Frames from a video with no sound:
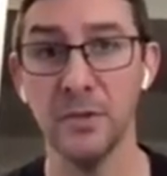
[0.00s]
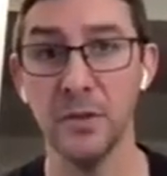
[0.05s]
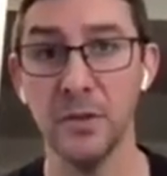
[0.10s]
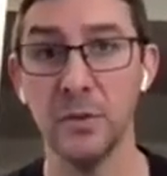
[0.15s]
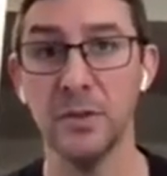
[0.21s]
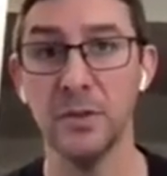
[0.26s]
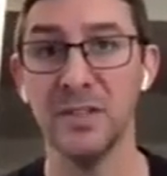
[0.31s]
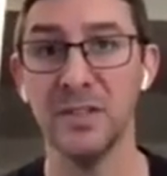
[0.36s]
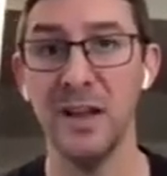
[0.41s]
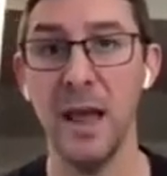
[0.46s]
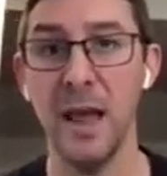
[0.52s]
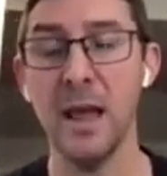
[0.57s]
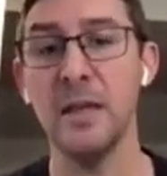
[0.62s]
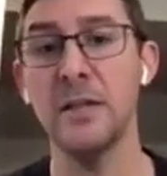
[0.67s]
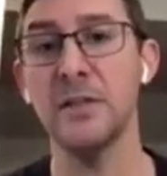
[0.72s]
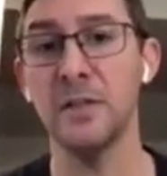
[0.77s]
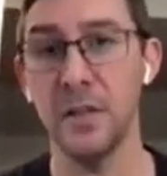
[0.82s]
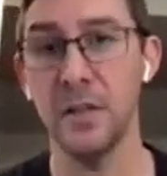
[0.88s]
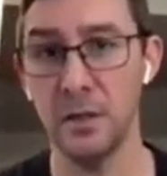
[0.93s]
So it's an
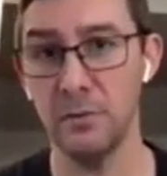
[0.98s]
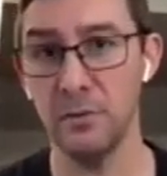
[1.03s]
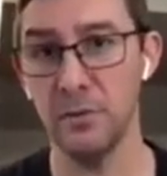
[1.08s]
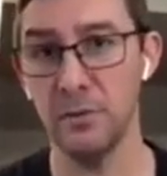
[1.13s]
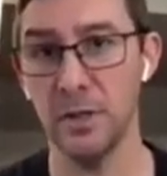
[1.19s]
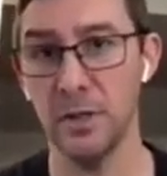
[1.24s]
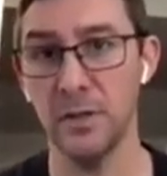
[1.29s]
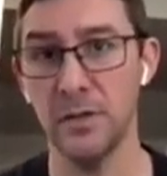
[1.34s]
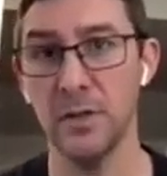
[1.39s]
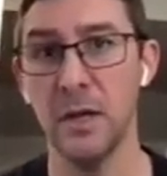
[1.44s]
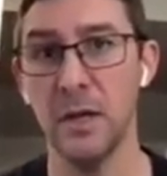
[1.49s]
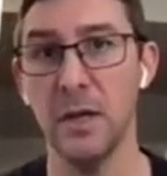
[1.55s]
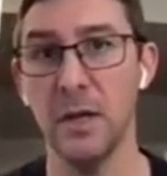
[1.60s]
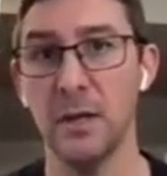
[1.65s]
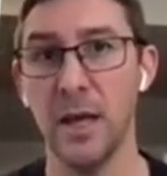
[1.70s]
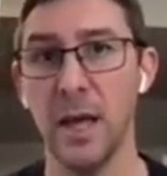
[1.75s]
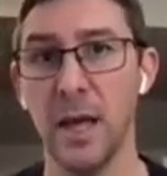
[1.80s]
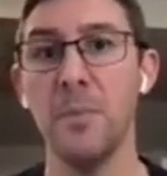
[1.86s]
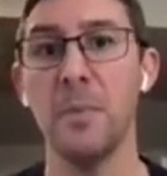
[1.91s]
asynchronous
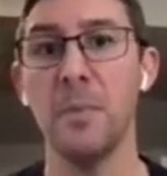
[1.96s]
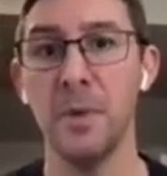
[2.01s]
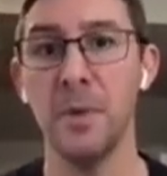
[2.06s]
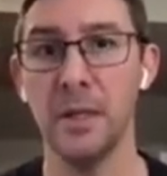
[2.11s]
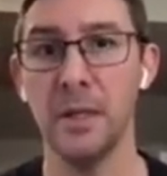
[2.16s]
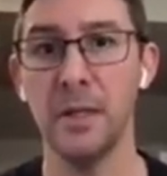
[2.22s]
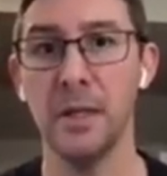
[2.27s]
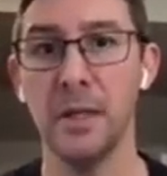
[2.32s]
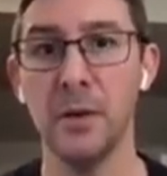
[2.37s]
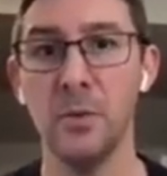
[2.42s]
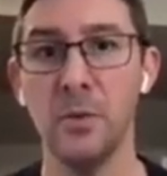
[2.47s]
capability,